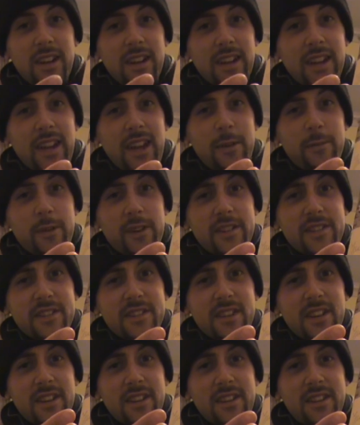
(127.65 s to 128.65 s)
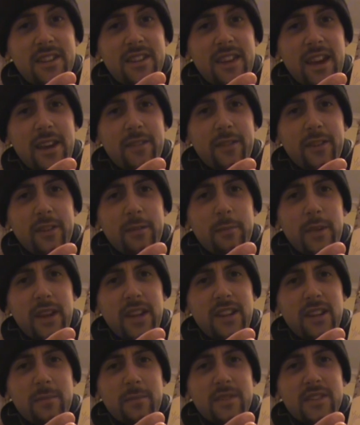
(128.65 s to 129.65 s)
Gaymers Devon
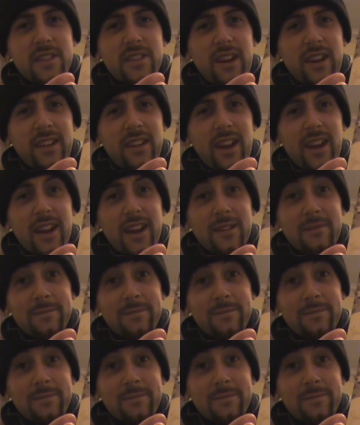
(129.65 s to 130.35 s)
Medium Cider.